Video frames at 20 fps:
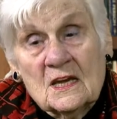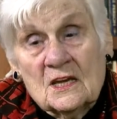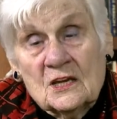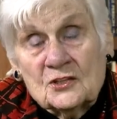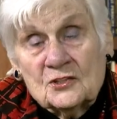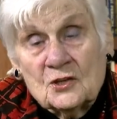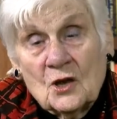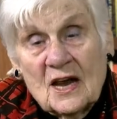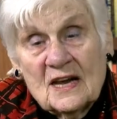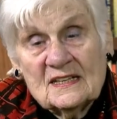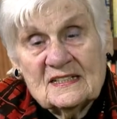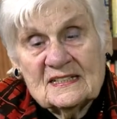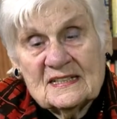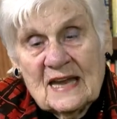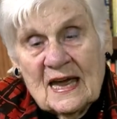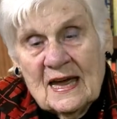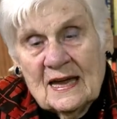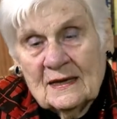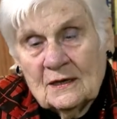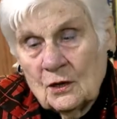So I
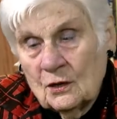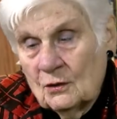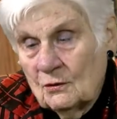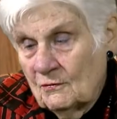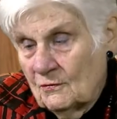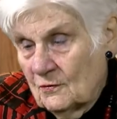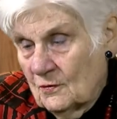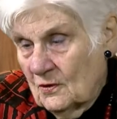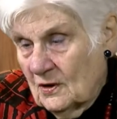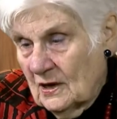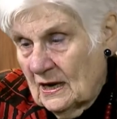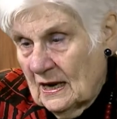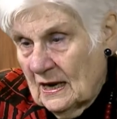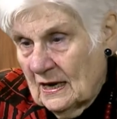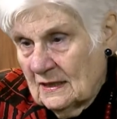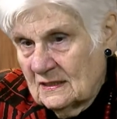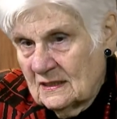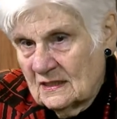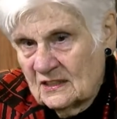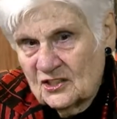sat over
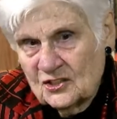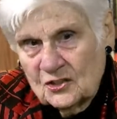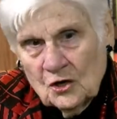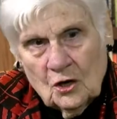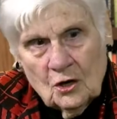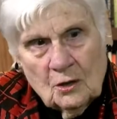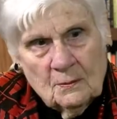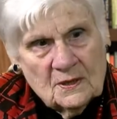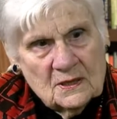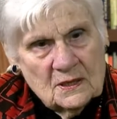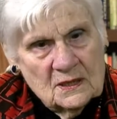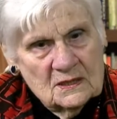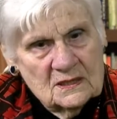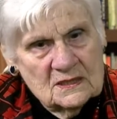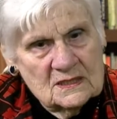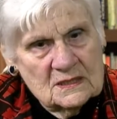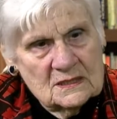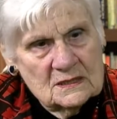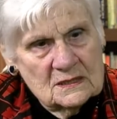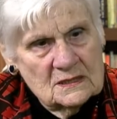at the
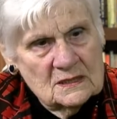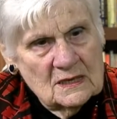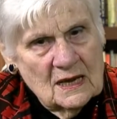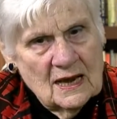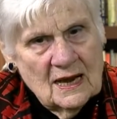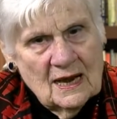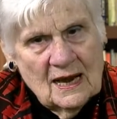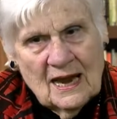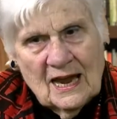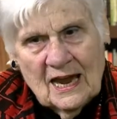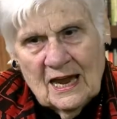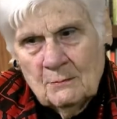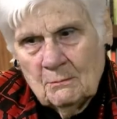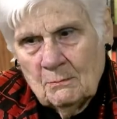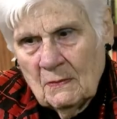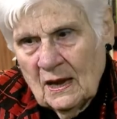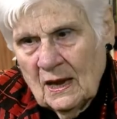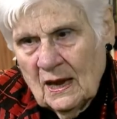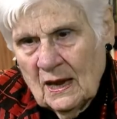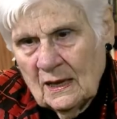Starbucks. I had
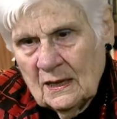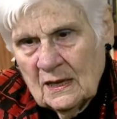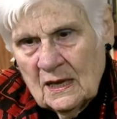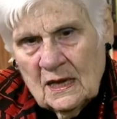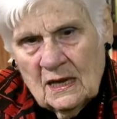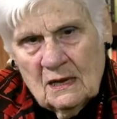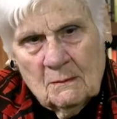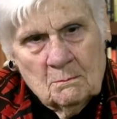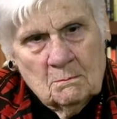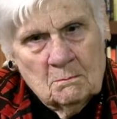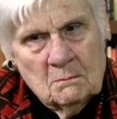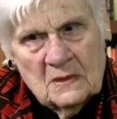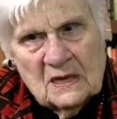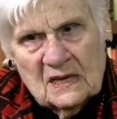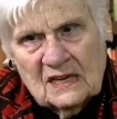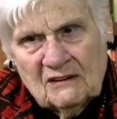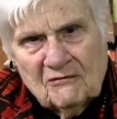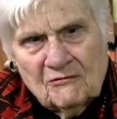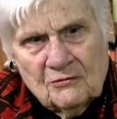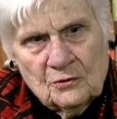my
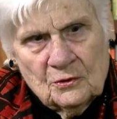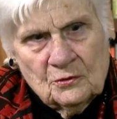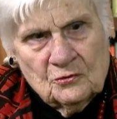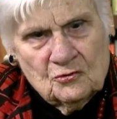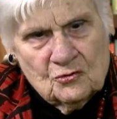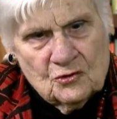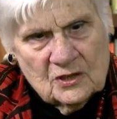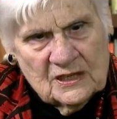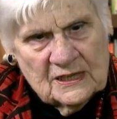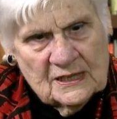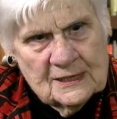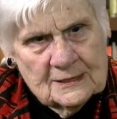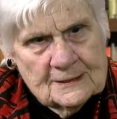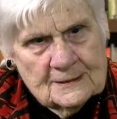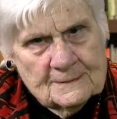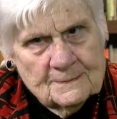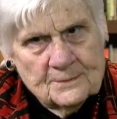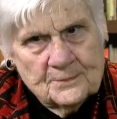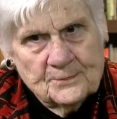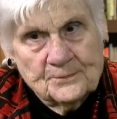mini fruit drink,
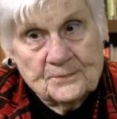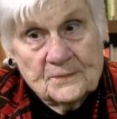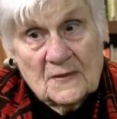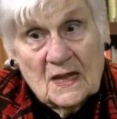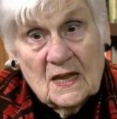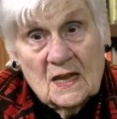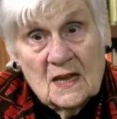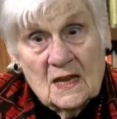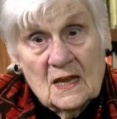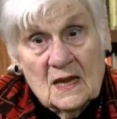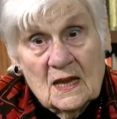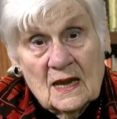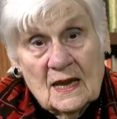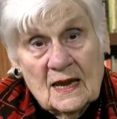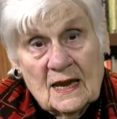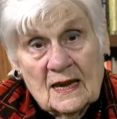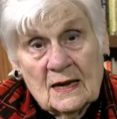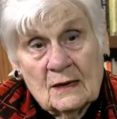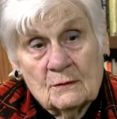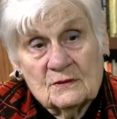
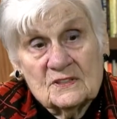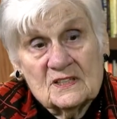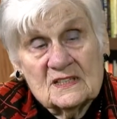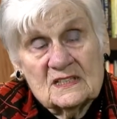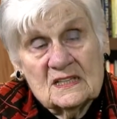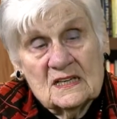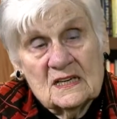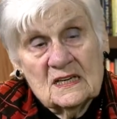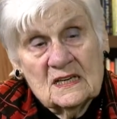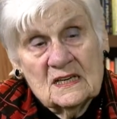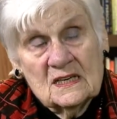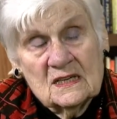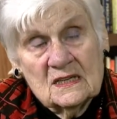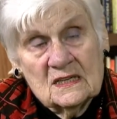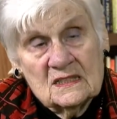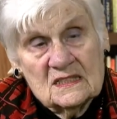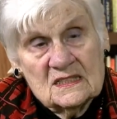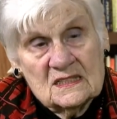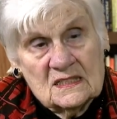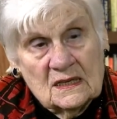and I was sitting in
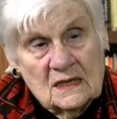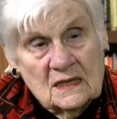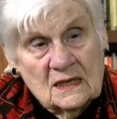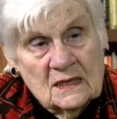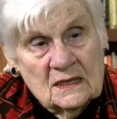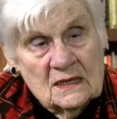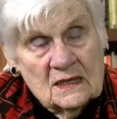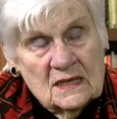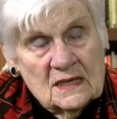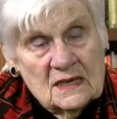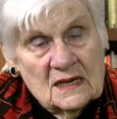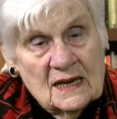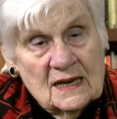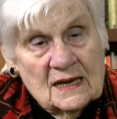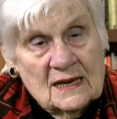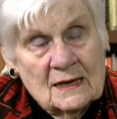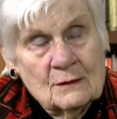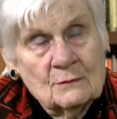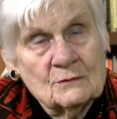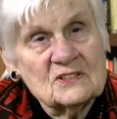the sun
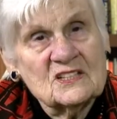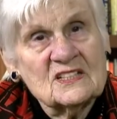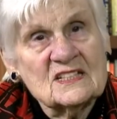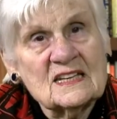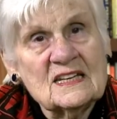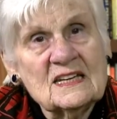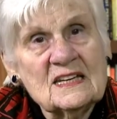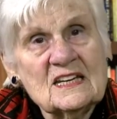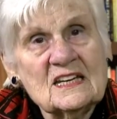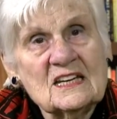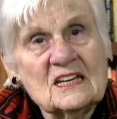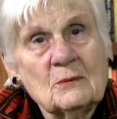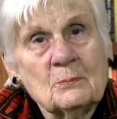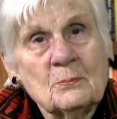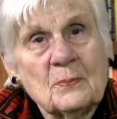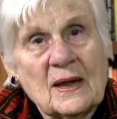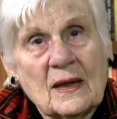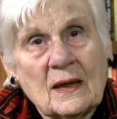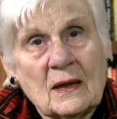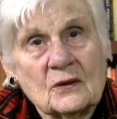and I was thinking
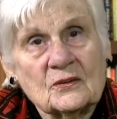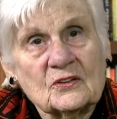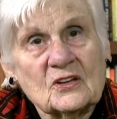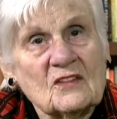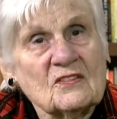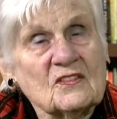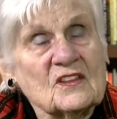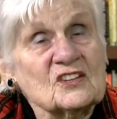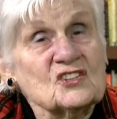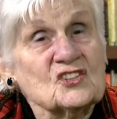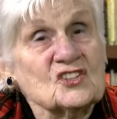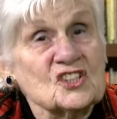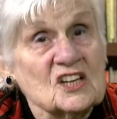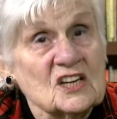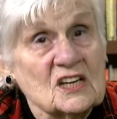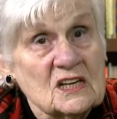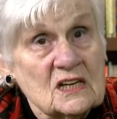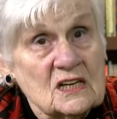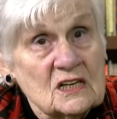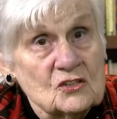about the
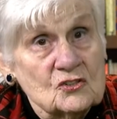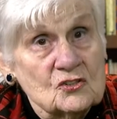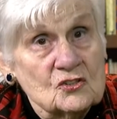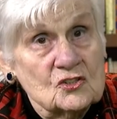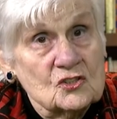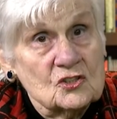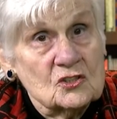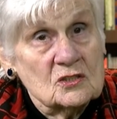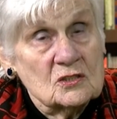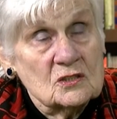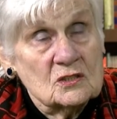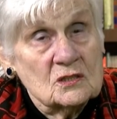change.